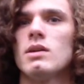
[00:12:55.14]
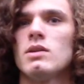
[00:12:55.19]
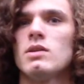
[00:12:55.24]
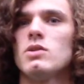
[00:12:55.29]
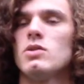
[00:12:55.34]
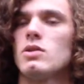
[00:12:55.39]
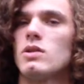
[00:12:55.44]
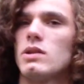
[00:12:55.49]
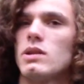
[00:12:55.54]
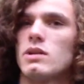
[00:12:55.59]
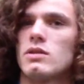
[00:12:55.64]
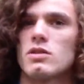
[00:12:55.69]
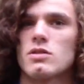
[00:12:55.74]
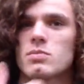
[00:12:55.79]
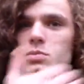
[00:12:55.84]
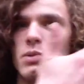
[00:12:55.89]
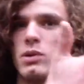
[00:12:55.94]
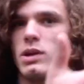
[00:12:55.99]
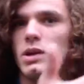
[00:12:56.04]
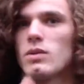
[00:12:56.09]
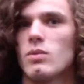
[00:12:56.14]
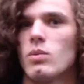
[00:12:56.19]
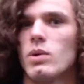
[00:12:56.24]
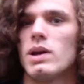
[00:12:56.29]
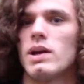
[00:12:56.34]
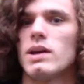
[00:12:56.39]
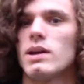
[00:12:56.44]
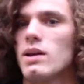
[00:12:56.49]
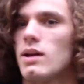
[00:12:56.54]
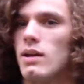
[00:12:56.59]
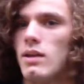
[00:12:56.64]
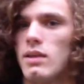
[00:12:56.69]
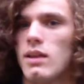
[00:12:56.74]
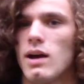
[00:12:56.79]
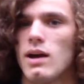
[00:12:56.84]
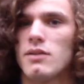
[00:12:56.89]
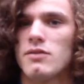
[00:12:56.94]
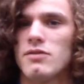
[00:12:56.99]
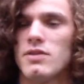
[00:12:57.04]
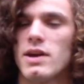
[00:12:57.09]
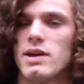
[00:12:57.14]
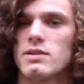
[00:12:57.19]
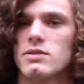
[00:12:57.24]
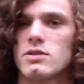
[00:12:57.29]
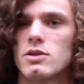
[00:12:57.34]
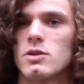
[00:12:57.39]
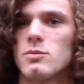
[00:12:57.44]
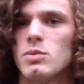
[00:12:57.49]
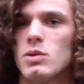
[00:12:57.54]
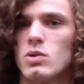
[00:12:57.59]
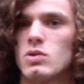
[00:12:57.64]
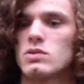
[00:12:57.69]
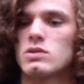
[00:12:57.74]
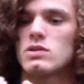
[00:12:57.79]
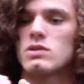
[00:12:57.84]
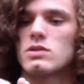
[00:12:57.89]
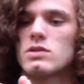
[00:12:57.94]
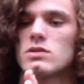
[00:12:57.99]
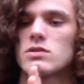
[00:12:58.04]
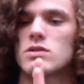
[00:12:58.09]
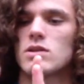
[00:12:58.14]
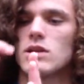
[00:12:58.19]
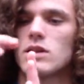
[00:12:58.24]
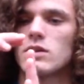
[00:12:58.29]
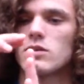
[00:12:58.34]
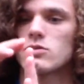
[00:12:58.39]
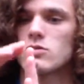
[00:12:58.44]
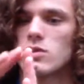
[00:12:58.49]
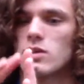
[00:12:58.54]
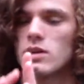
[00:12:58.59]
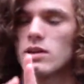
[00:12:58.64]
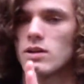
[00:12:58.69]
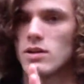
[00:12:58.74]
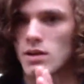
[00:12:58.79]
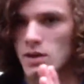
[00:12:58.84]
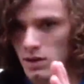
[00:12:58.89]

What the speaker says: you can spring away a lot faster, opposed to just like trying to